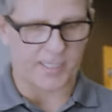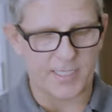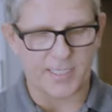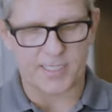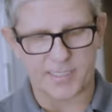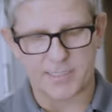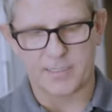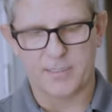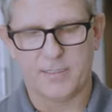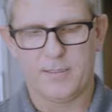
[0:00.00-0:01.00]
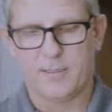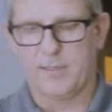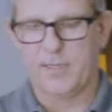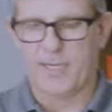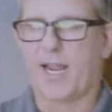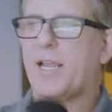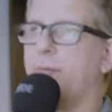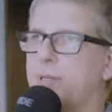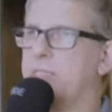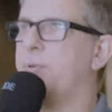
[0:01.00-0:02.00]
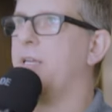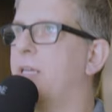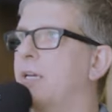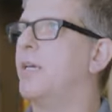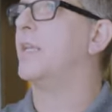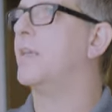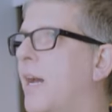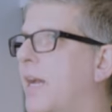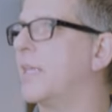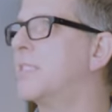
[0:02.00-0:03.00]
like this, and I can be speaking, and I